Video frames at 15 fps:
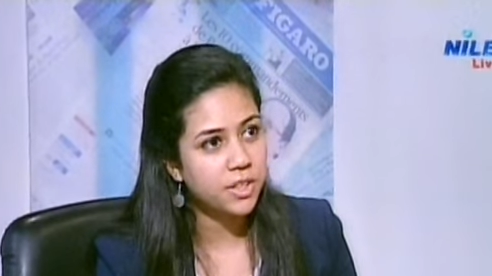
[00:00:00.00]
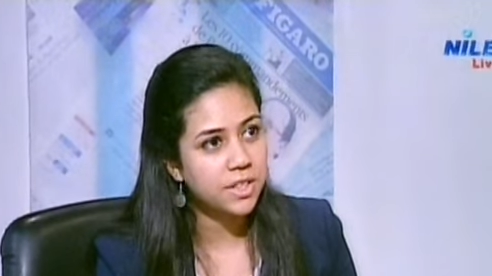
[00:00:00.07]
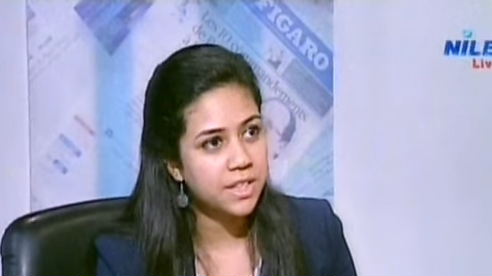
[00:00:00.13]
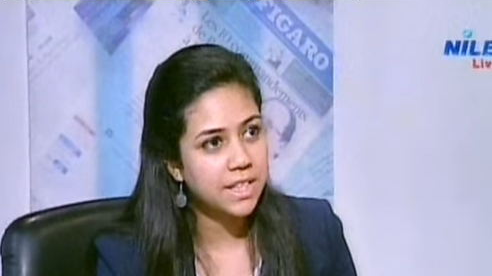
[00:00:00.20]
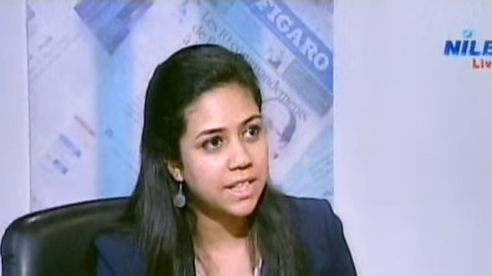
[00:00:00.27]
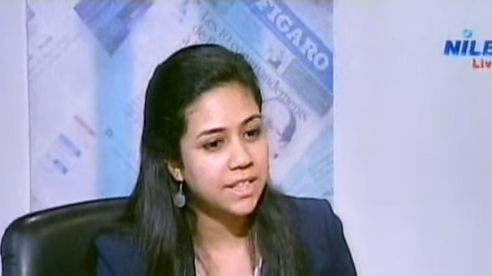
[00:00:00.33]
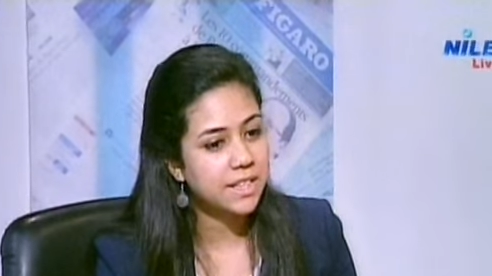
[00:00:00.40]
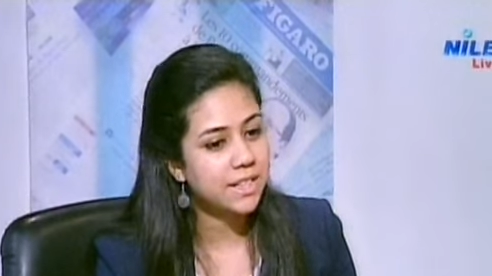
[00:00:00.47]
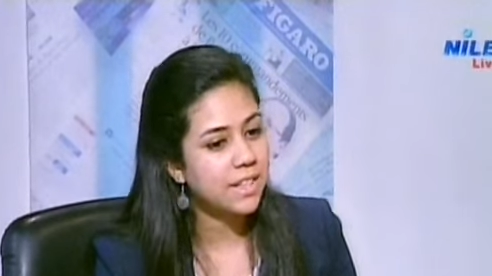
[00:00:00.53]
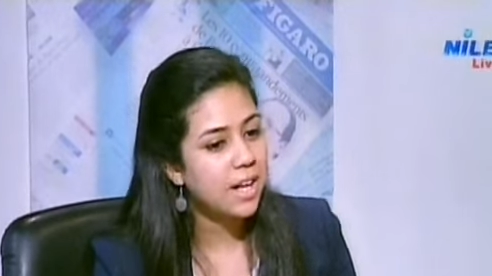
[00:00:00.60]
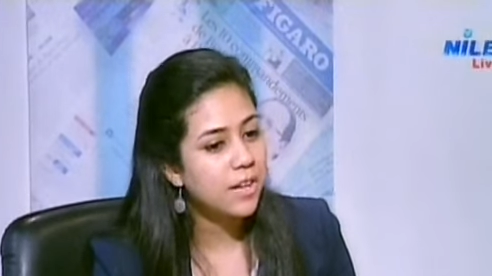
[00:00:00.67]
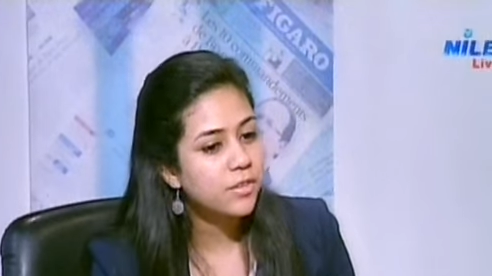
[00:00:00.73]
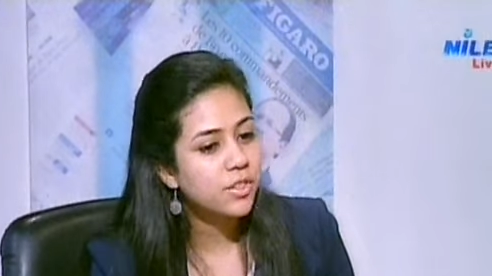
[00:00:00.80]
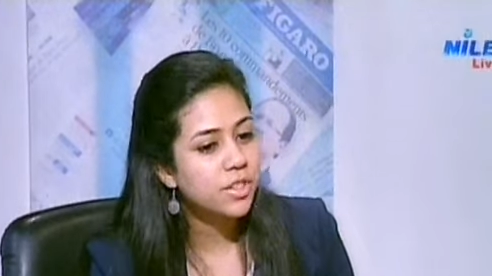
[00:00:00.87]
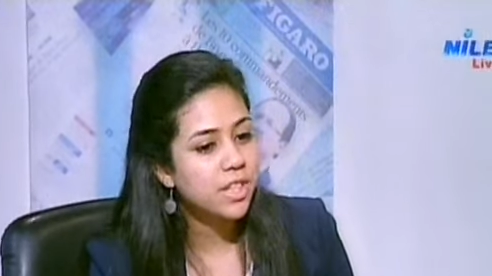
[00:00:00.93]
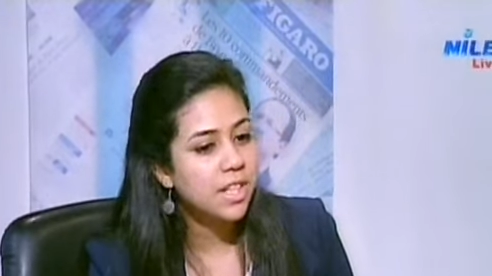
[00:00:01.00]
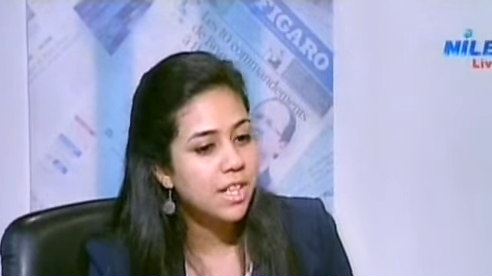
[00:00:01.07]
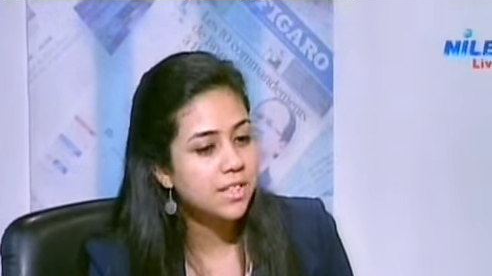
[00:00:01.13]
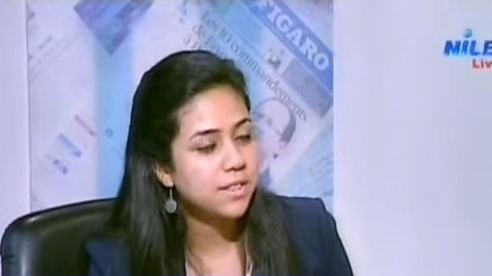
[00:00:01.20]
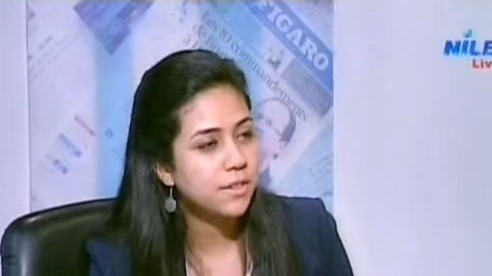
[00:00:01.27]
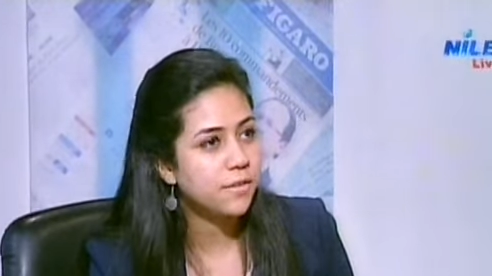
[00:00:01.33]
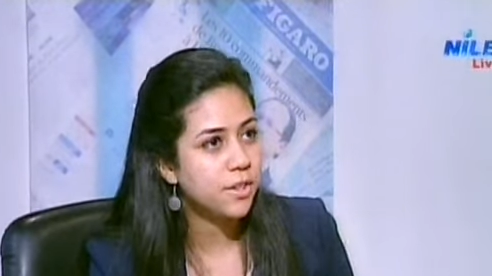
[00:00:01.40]
are saying that after the
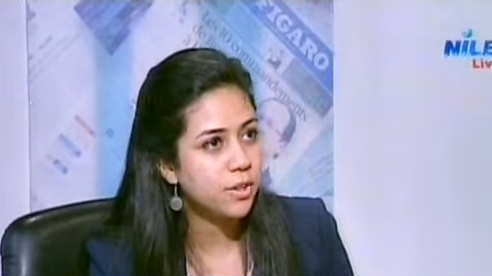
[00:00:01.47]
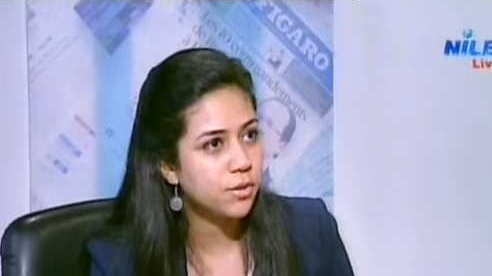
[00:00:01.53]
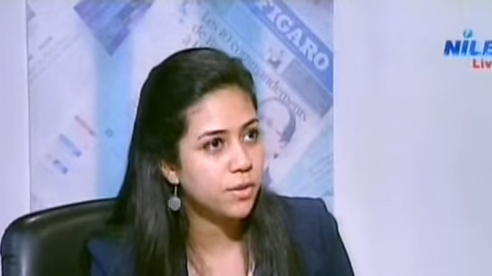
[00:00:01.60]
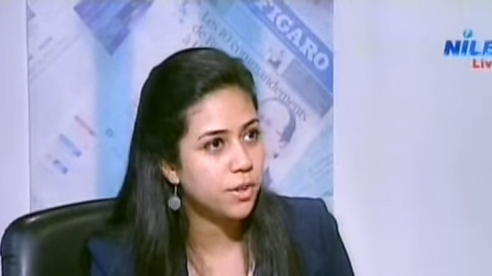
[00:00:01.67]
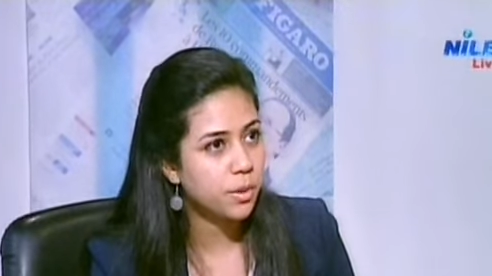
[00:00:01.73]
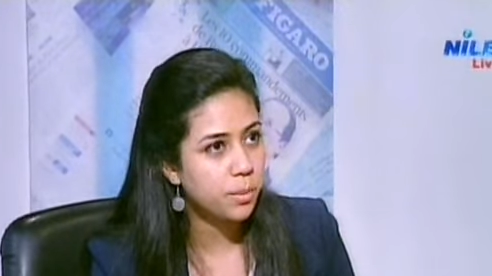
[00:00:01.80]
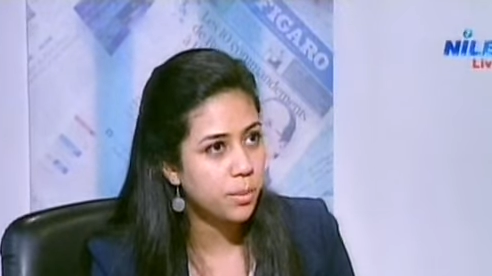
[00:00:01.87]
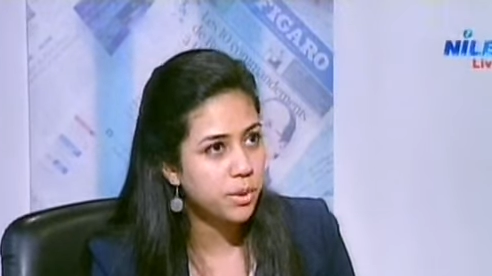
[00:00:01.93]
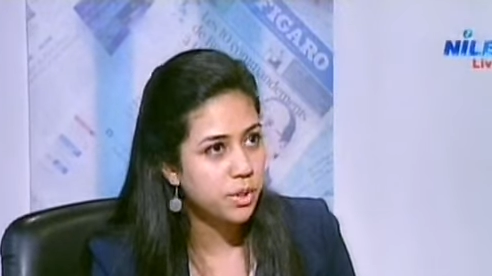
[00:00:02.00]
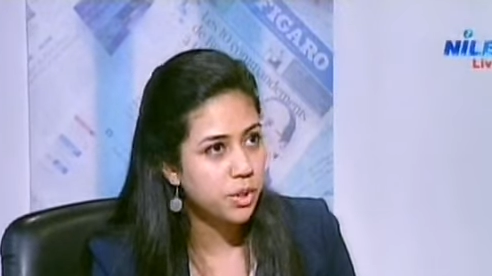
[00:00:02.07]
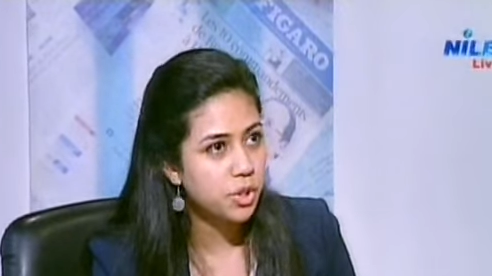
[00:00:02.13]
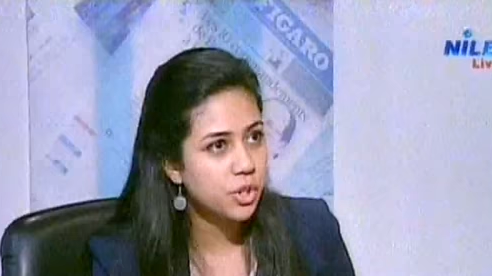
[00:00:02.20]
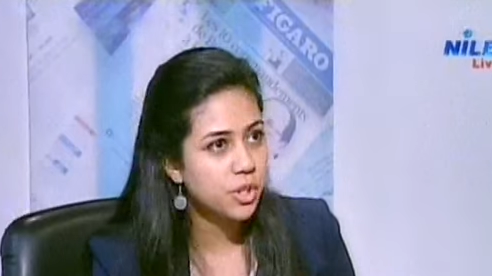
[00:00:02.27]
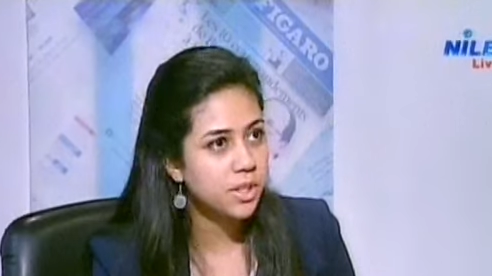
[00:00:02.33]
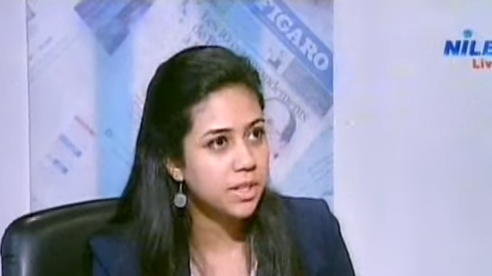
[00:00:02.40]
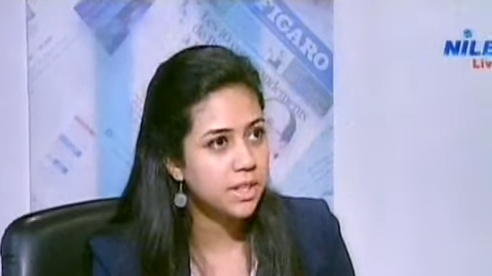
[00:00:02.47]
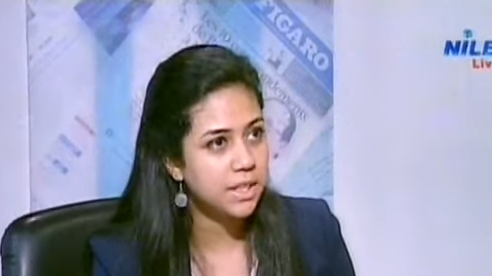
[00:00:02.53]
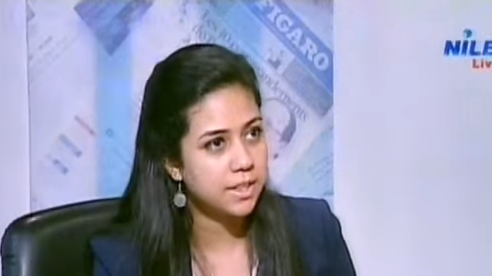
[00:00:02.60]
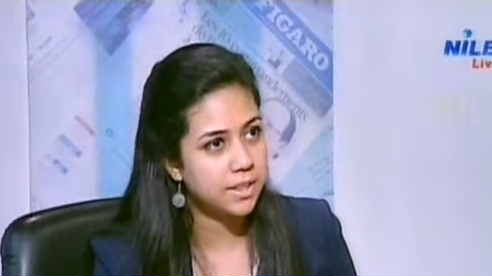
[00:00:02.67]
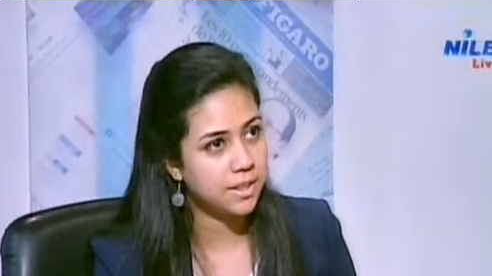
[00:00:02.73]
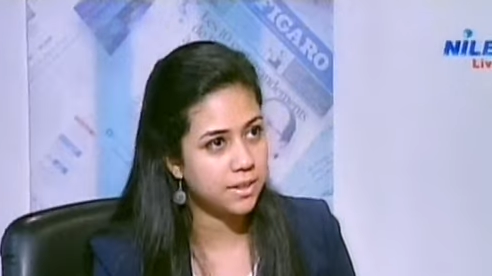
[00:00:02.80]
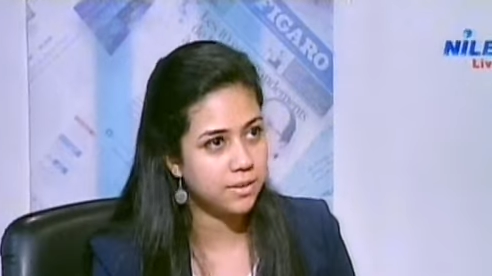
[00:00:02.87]
last defeat of the opposition
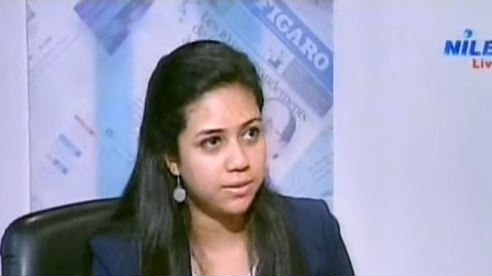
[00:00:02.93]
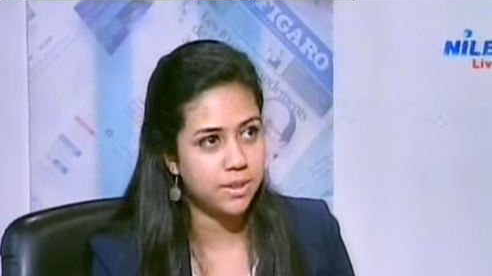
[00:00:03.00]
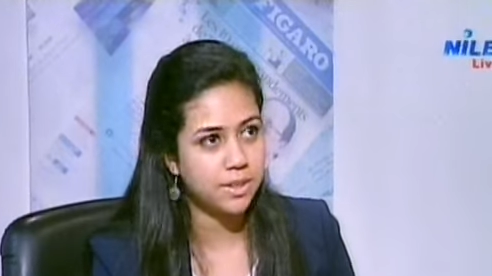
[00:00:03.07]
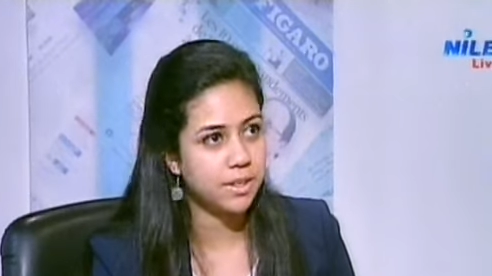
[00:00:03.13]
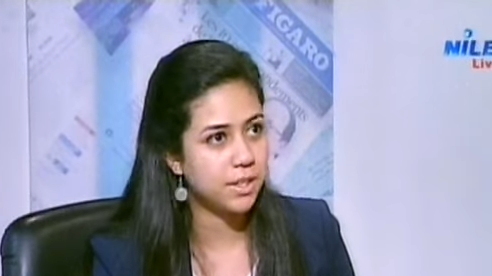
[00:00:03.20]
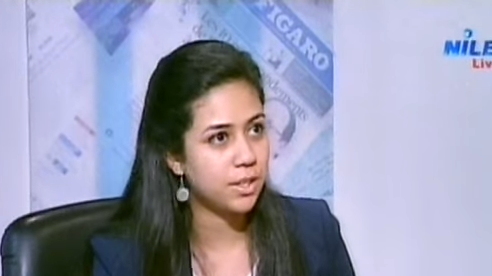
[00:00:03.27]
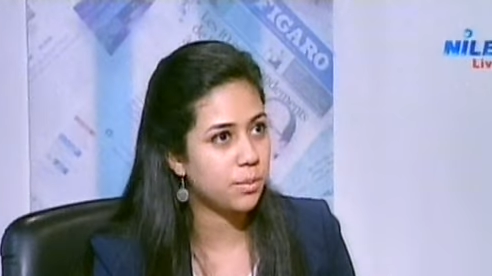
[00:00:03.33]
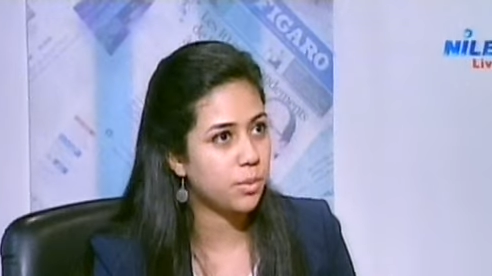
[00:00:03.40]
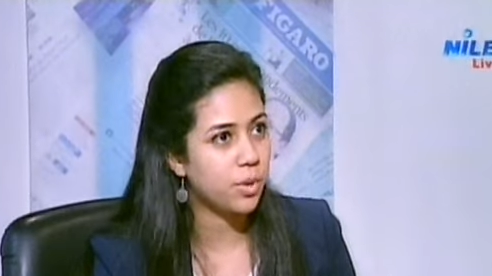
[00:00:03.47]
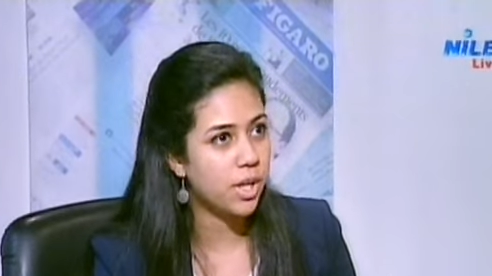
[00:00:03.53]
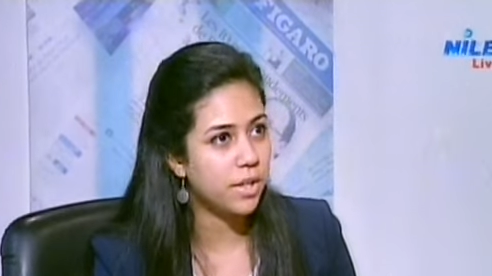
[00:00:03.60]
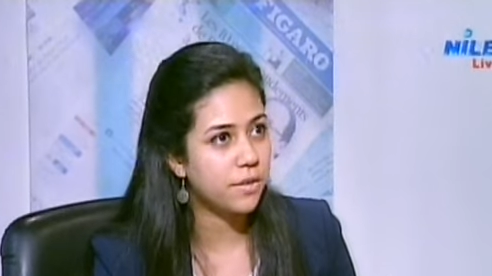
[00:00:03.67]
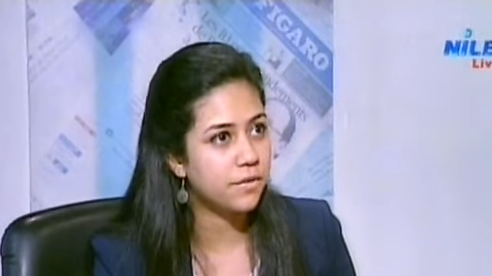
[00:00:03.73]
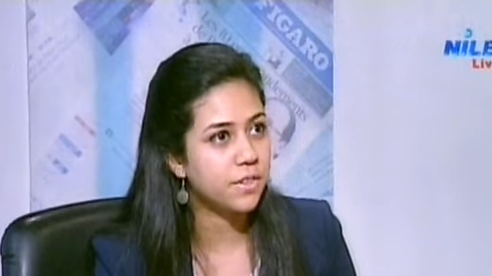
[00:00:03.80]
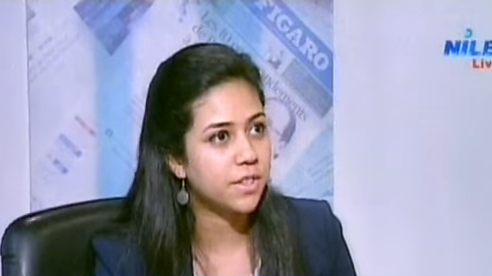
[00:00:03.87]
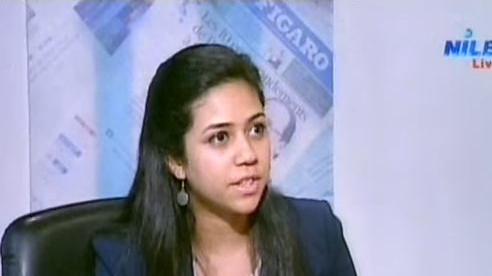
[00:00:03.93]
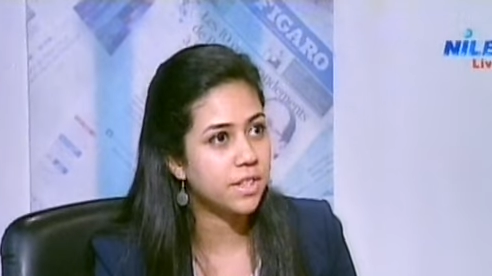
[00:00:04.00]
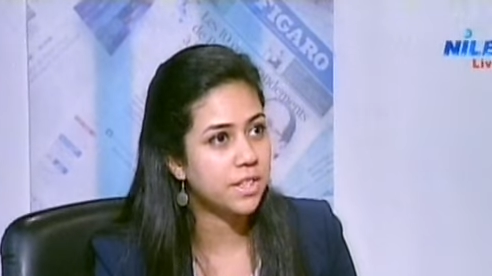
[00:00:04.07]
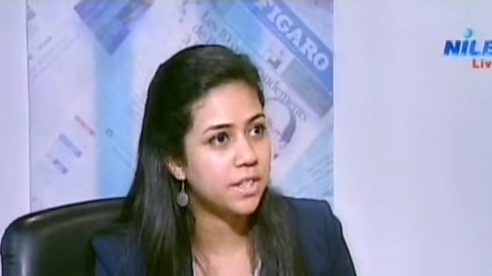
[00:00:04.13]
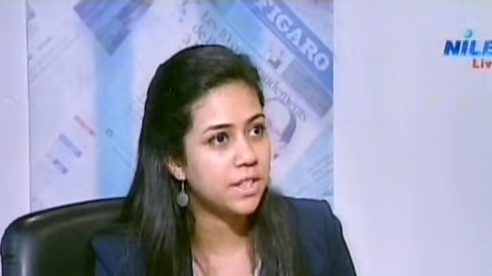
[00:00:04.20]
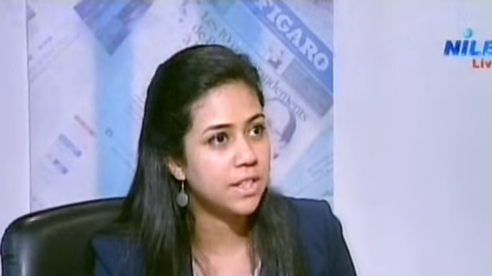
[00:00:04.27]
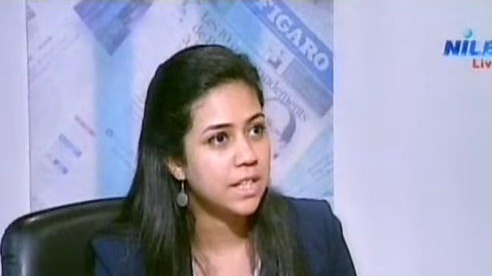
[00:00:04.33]
in, in, in the deprived
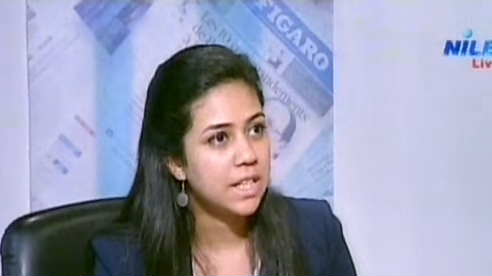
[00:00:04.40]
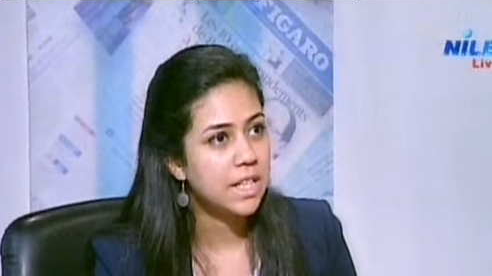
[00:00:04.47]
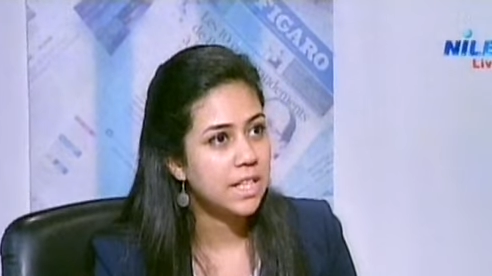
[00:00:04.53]
uh,